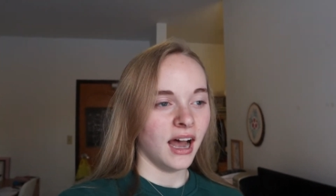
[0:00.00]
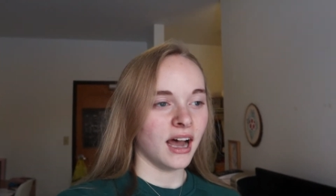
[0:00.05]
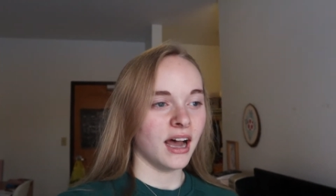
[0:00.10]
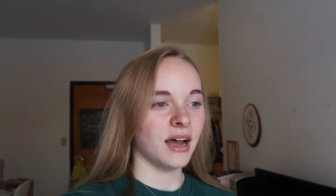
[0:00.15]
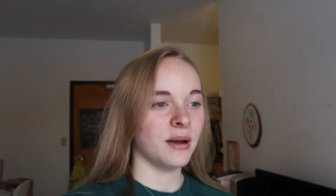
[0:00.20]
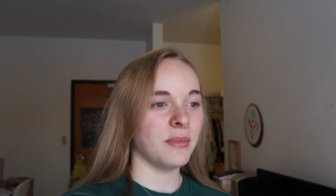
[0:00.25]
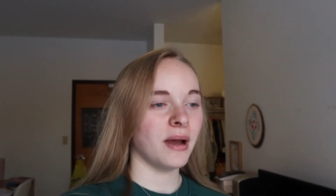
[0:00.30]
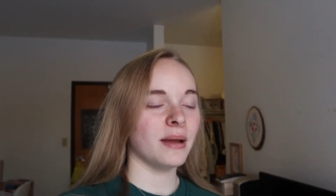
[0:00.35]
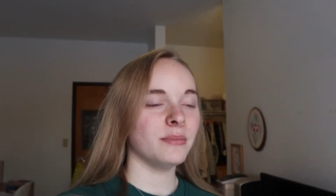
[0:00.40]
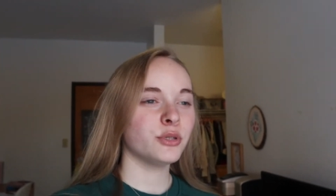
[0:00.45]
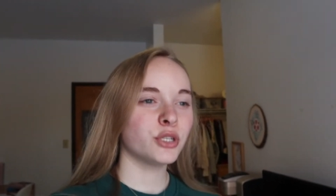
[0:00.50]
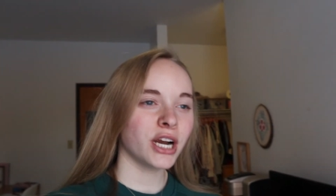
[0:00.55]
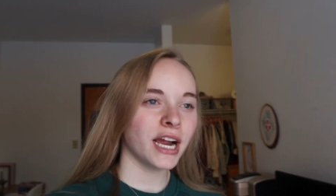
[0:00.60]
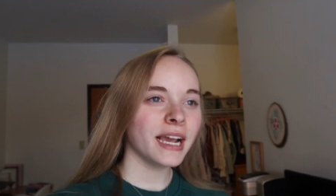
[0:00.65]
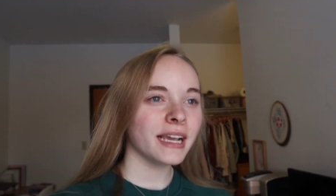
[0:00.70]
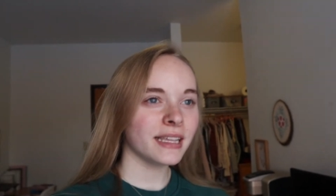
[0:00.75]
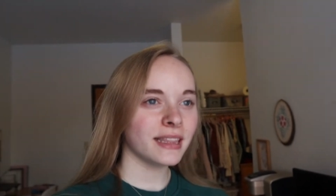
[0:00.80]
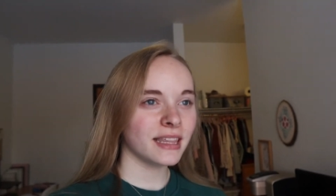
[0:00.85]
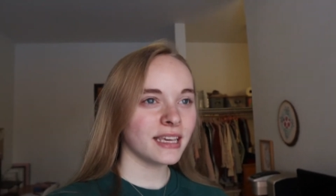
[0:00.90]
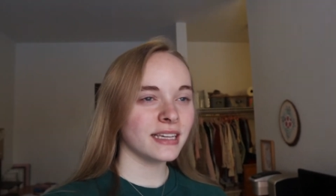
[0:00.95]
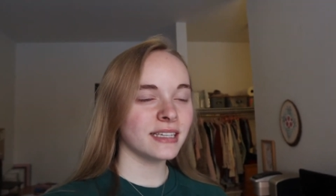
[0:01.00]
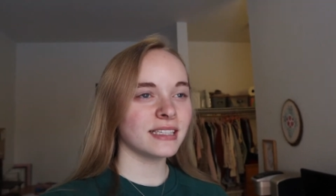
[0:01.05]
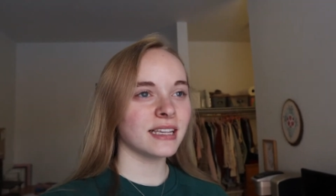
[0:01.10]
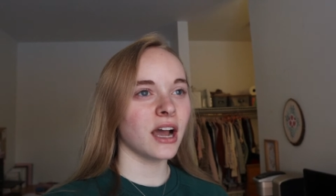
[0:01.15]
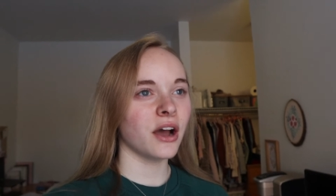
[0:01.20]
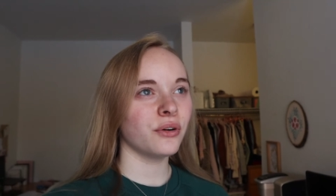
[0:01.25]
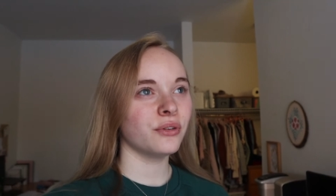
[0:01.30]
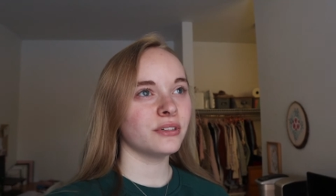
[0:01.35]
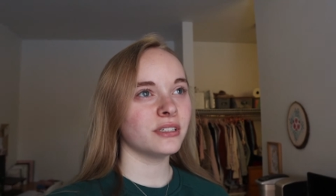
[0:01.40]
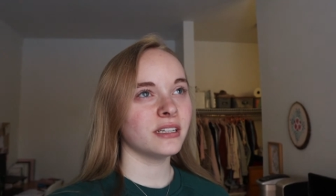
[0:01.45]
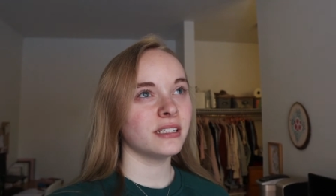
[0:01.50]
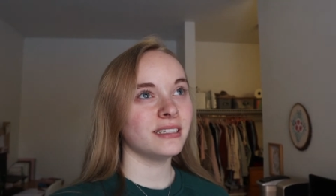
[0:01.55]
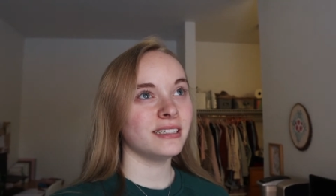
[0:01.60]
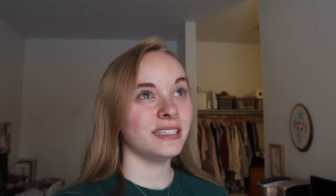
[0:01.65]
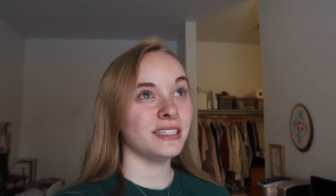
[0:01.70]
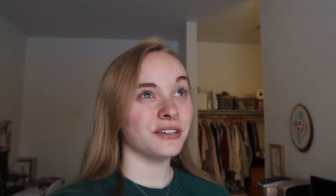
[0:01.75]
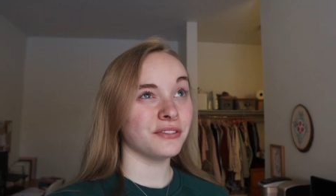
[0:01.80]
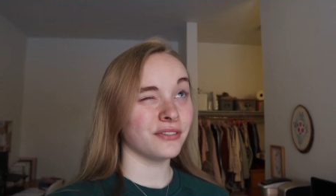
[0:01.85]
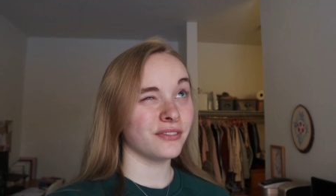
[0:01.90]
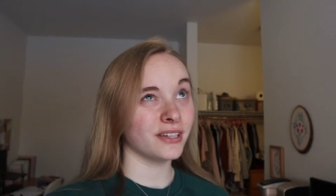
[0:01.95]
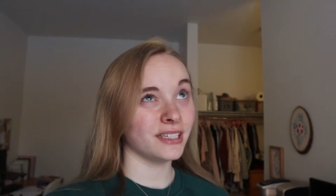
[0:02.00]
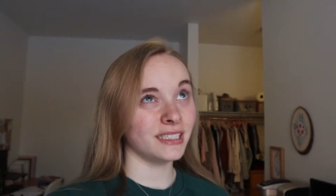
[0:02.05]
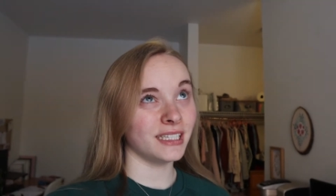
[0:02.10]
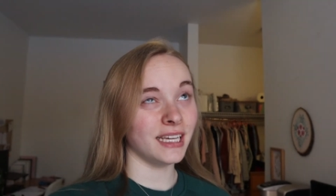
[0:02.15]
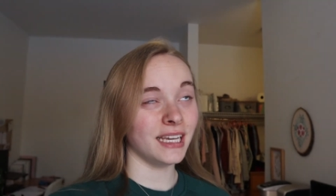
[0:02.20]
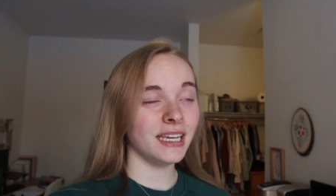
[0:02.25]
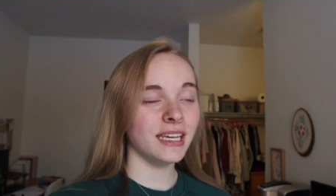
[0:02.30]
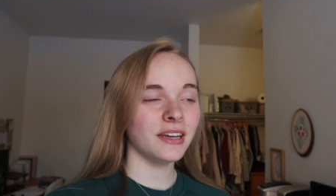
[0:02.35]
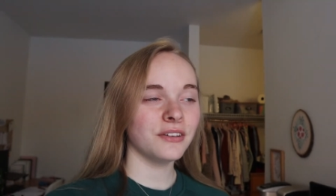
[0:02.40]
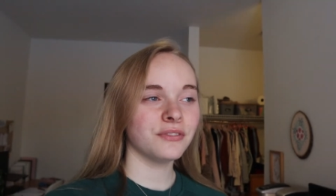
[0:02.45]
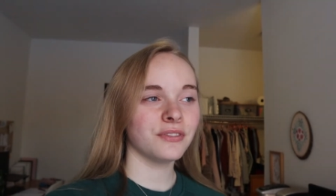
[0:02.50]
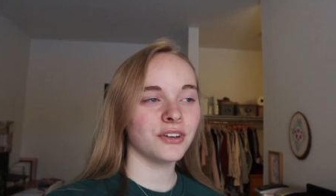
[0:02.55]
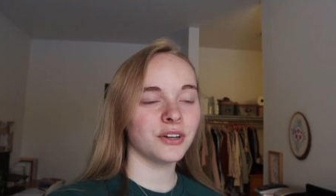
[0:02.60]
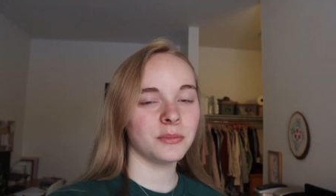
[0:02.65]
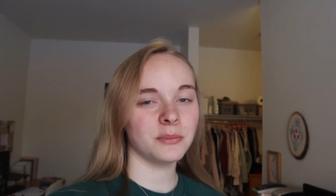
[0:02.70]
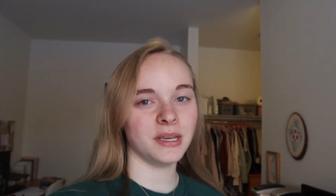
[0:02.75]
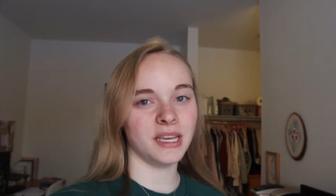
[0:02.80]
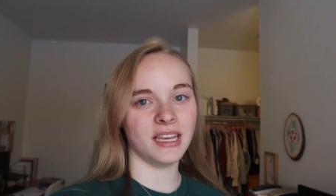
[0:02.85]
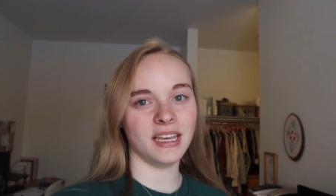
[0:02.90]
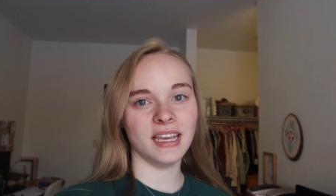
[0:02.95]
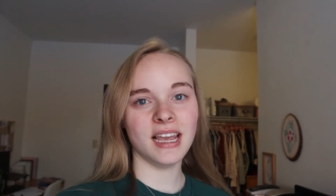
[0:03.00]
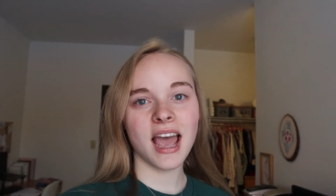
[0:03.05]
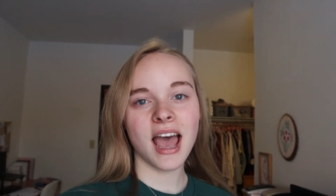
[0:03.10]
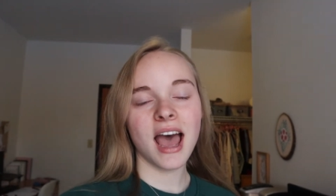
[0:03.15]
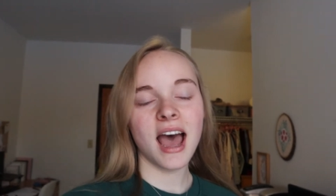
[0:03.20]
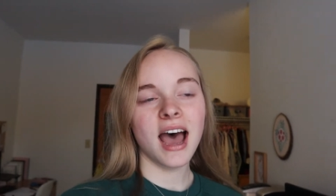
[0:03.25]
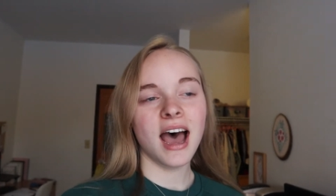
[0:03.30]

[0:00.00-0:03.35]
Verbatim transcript: Um, I'm trying things out differently for me.